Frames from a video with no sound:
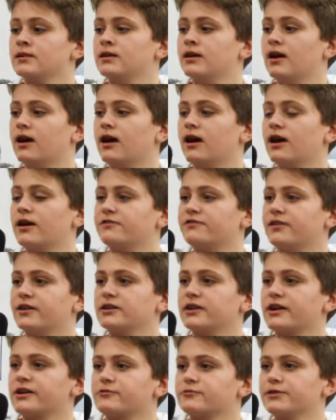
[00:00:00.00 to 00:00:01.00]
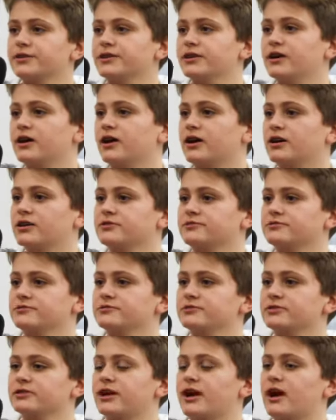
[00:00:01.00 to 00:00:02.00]
Uh, I felt like we uh, grew
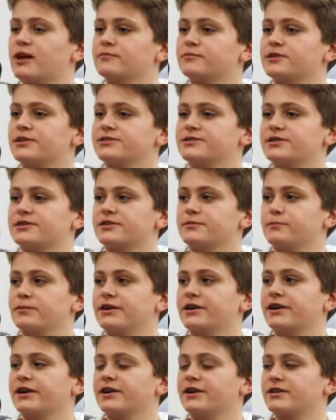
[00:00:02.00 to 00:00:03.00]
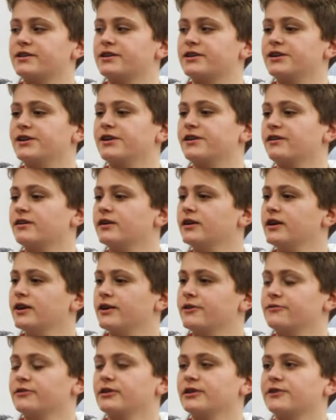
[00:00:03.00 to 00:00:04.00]
a lot because at the beginning of the year, it
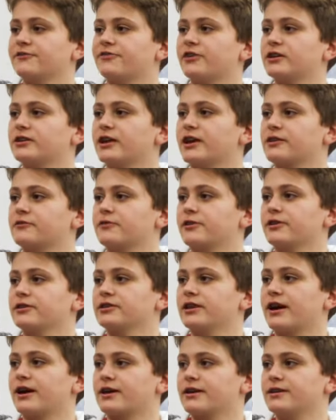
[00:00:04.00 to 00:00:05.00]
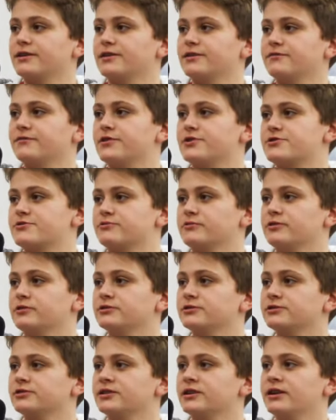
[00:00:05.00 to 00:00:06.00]
really felt like we were a lot of
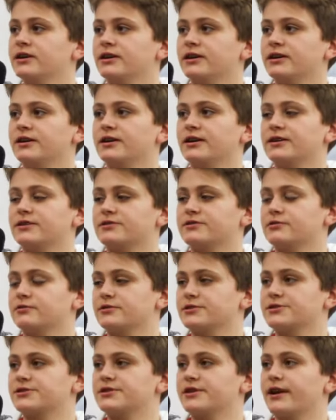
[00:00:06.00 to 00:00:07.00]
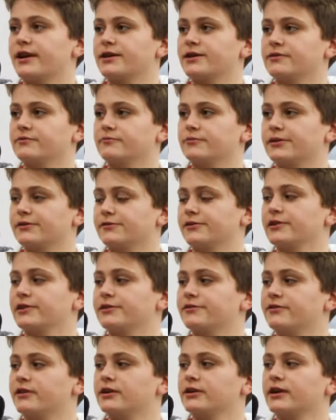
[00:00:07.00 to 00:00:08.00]
individuals, and then towards the end, it, we really
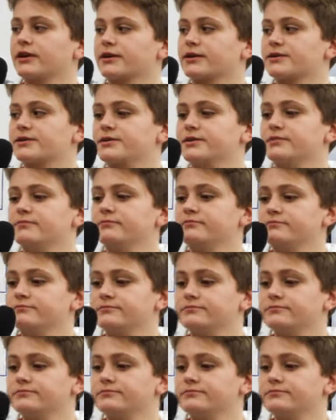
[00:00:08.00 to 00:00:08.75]
felt like a team.